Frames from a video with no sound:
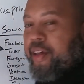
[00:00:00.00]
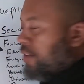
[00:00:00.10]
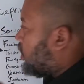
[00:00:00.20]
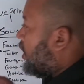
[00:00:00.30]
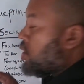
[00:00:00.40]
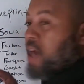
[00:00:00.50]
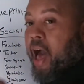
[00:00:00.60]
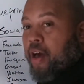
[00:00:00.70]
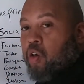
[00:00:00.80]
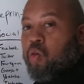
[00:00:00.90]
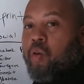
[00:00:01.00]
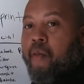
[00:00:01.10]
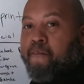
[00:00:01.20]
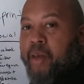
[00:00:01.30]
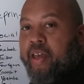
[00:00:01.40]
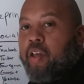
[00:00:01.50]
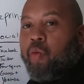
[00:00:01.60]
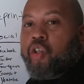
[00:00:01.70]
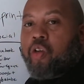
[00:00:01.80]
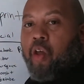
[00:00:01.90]
is in Yahoo and
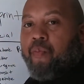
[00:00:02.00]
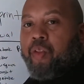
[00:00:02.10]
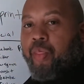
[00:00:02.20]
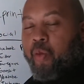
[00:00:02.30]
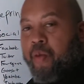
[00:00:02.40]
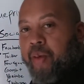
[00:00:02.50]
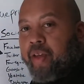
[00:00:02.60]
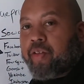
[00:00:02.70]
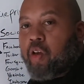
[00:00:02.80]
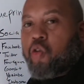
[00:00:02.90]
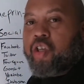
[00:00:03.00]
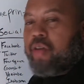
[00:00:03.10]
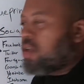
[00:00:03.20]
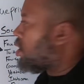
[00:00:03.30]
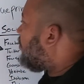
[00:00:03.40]
Bing, which are the three biggest search engines,